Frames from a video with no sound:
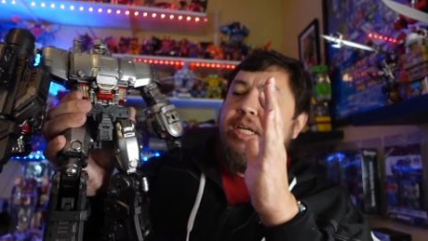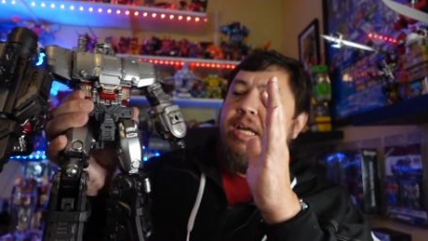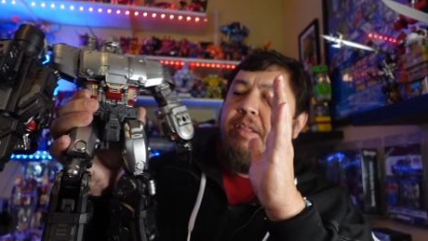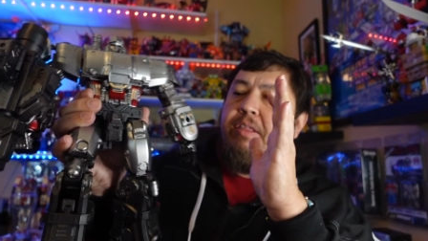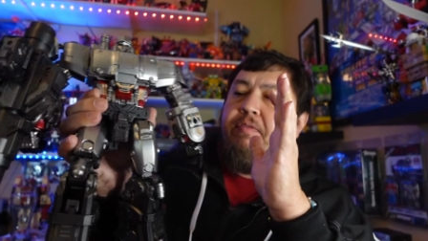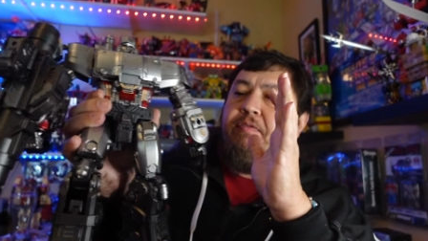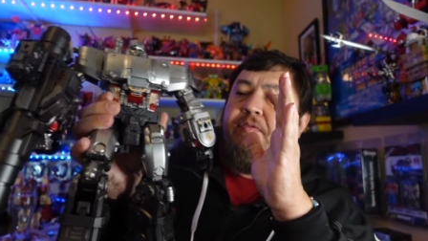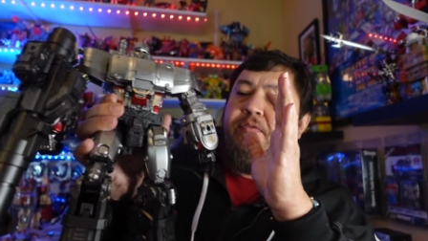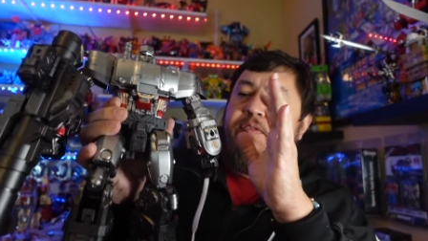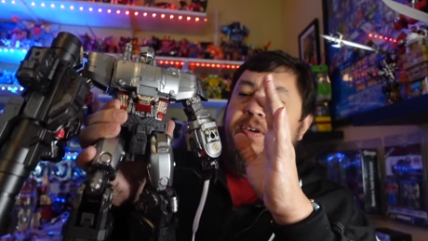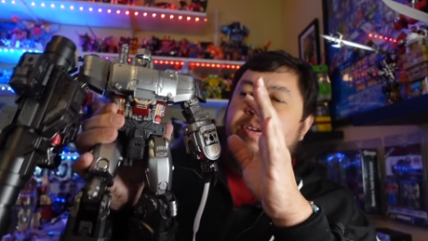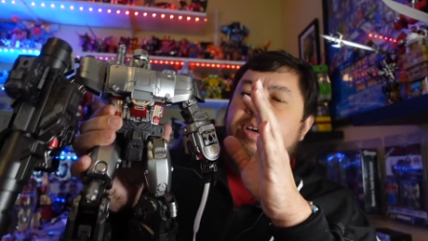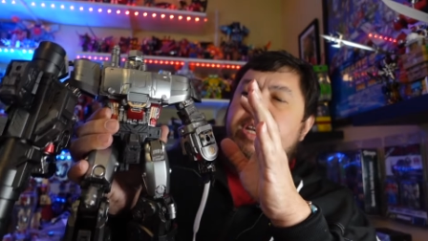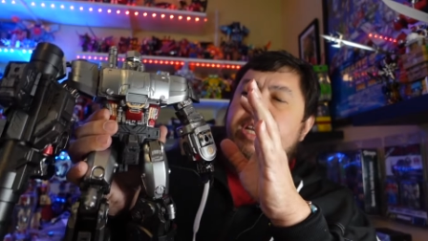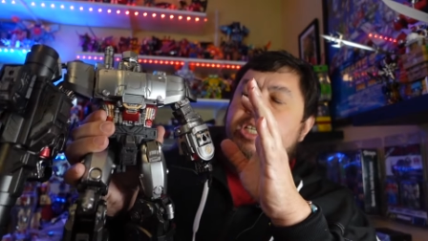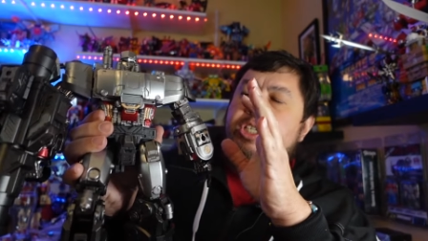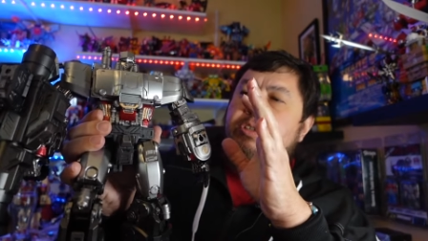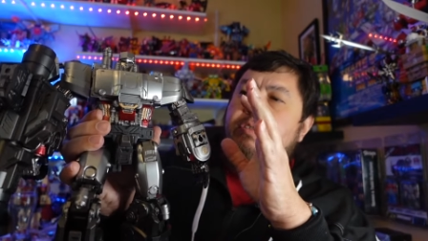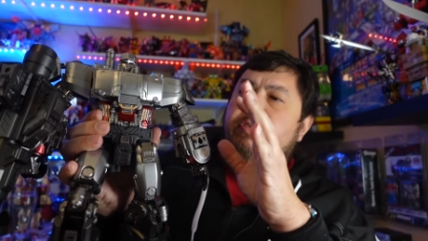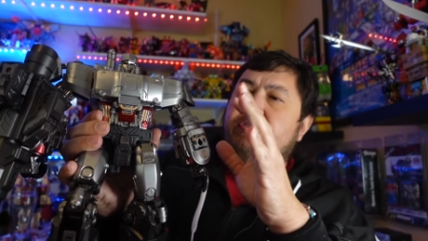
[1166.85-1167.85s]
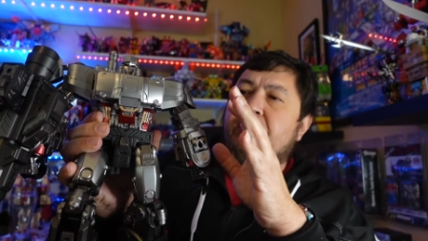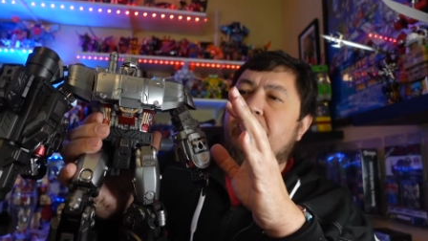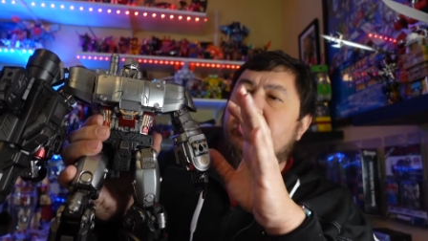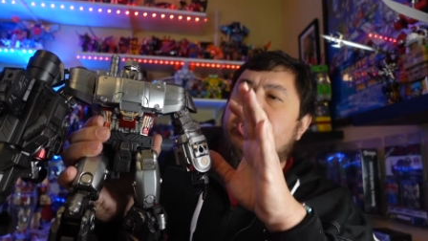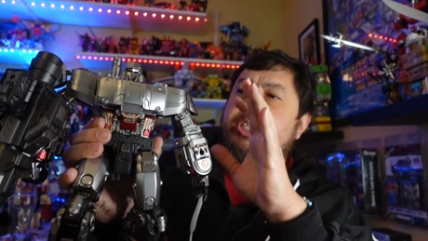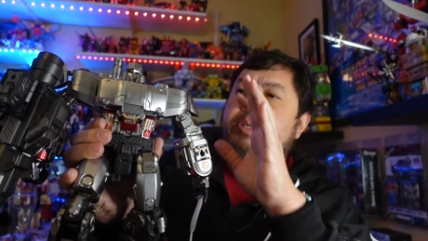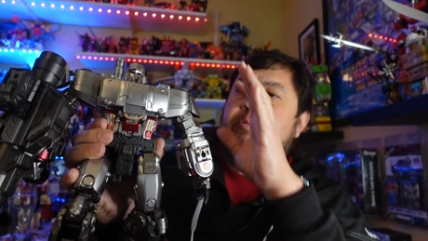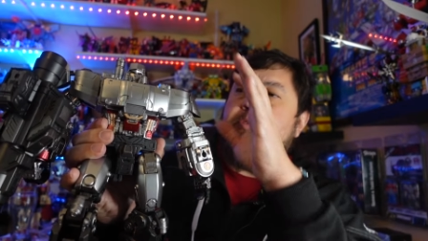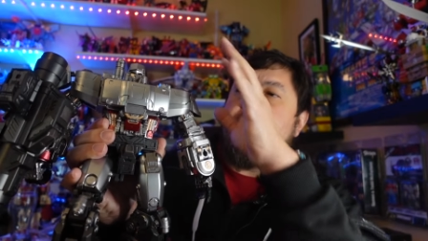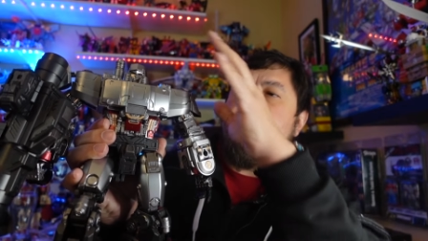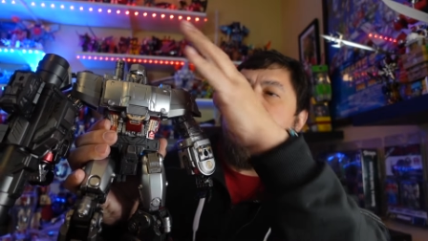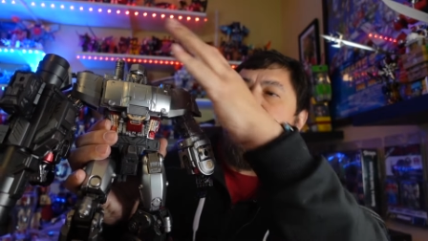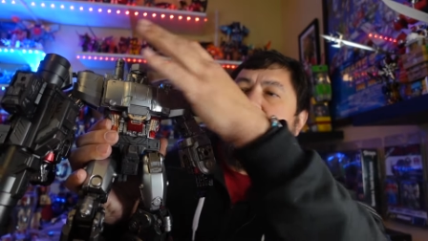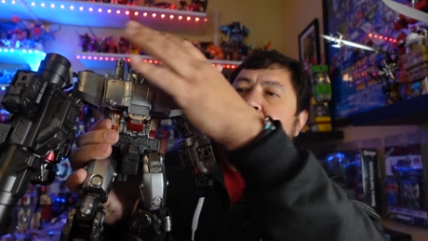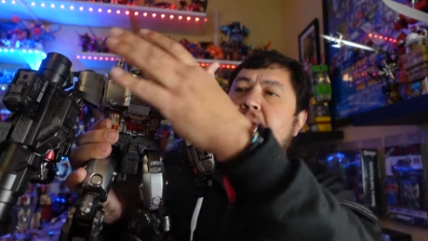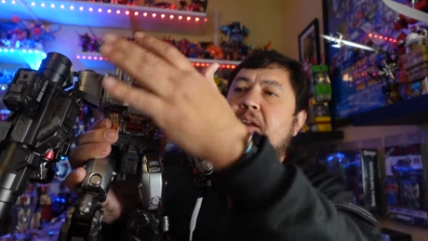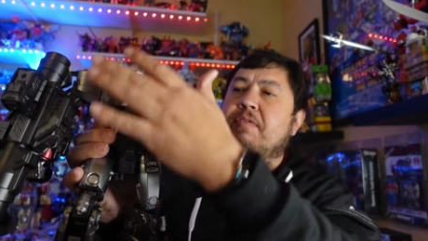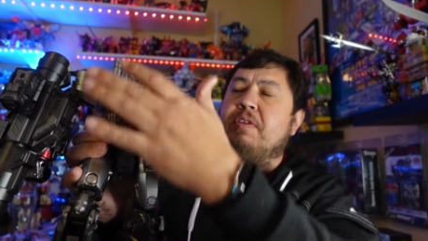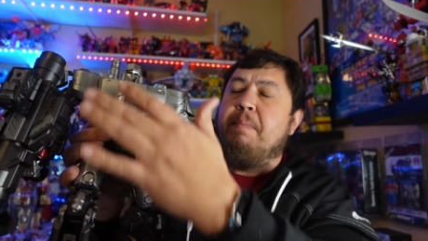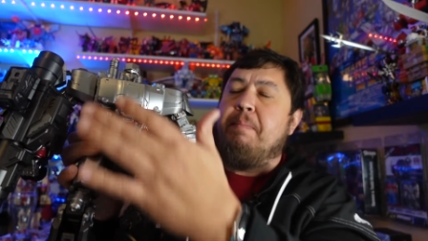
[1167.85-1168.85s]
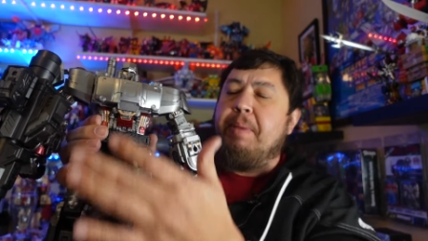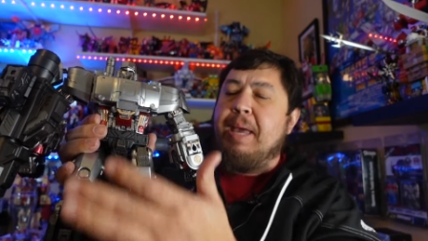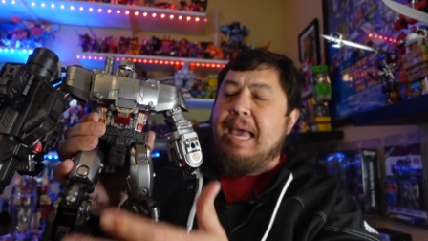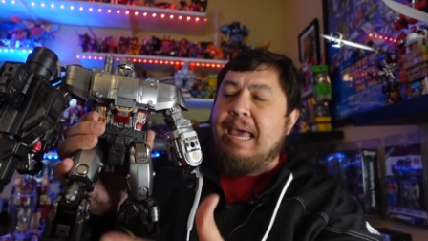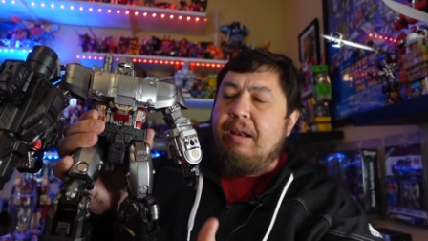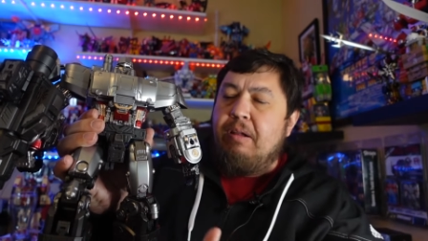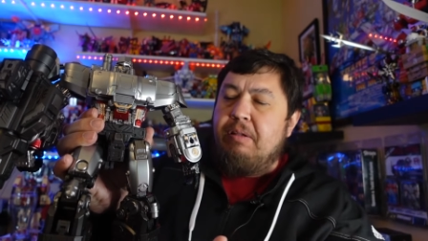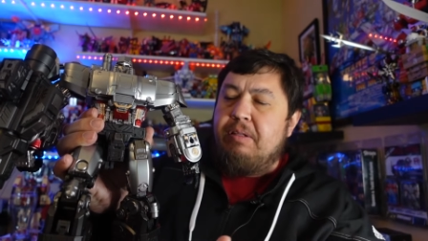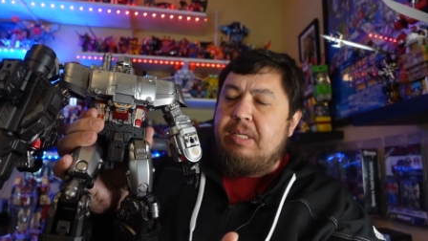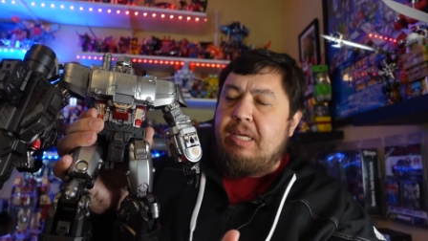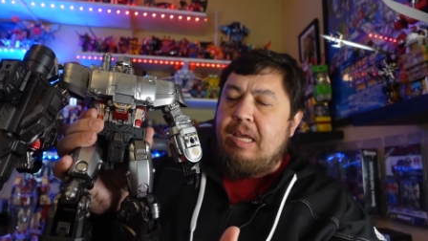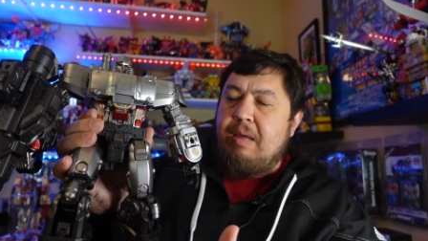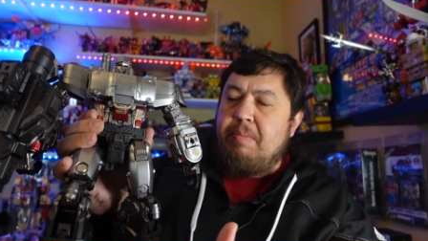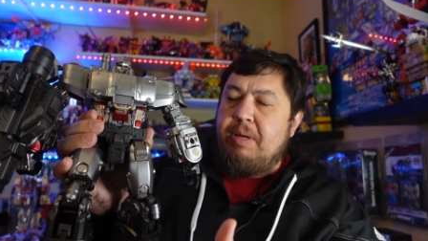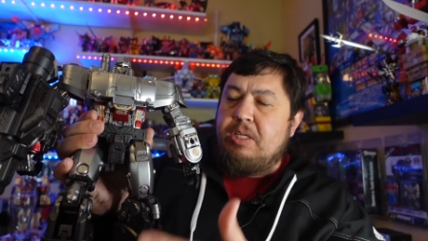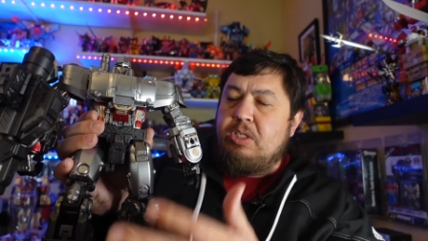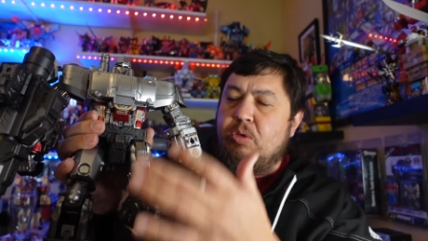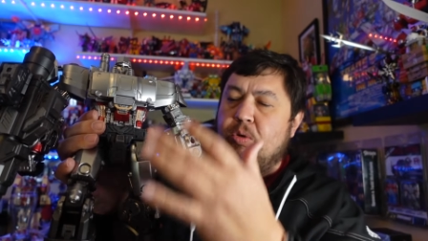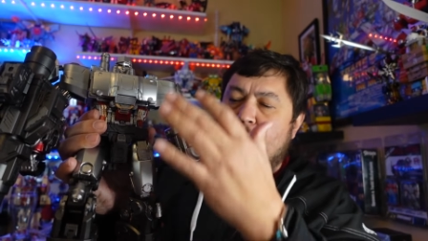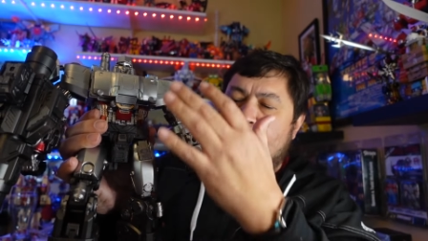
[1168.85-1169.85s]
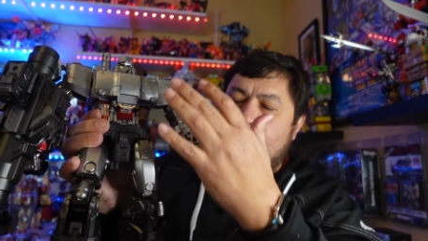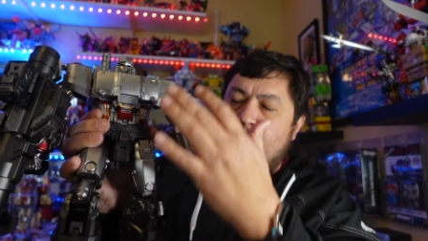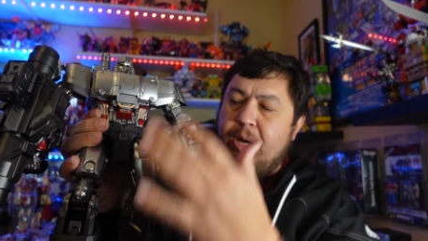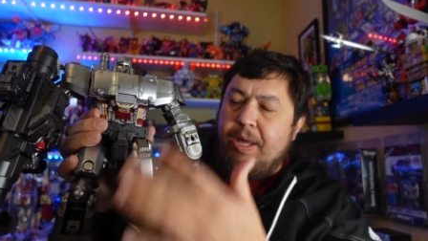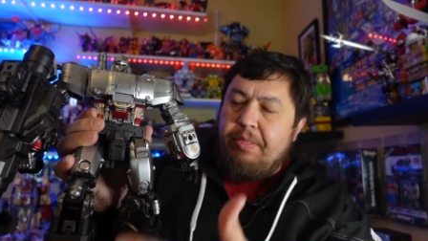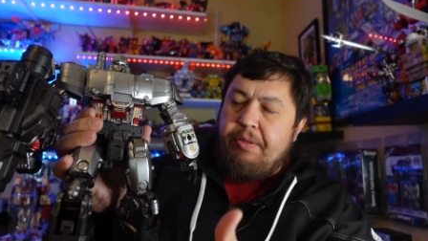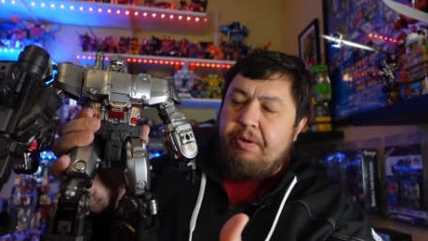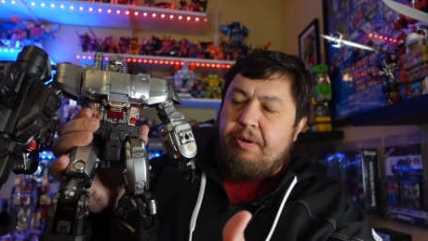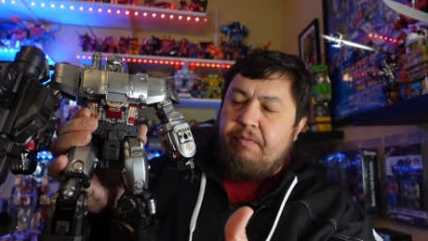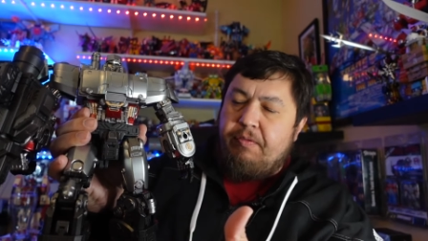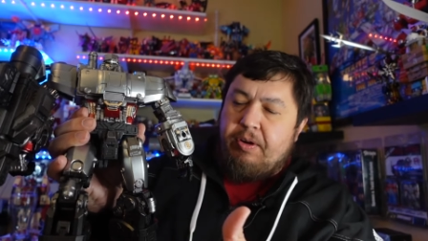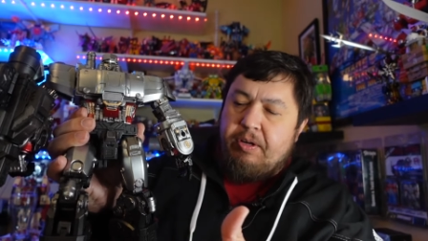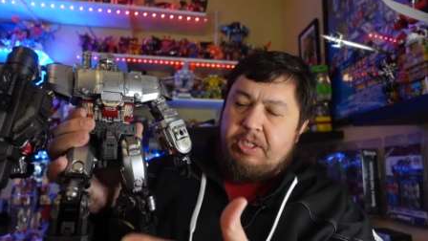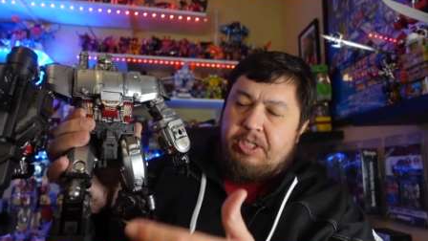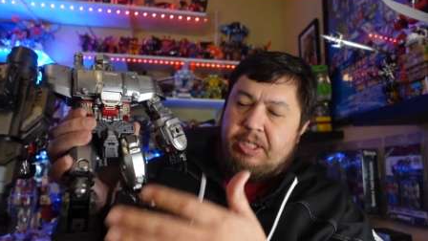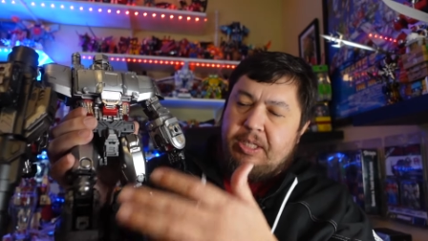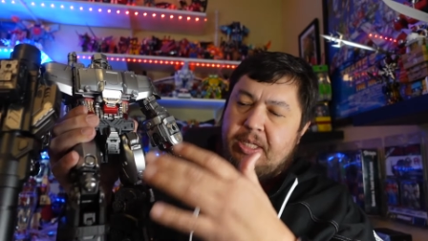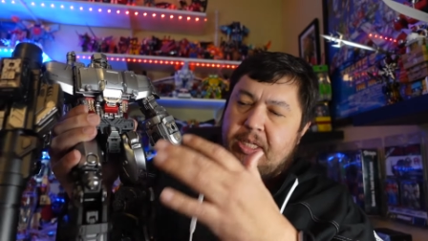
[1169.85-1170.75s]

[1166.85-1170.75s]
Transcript: Now, the f initial version was like kind of a battle damaged or a weathered version.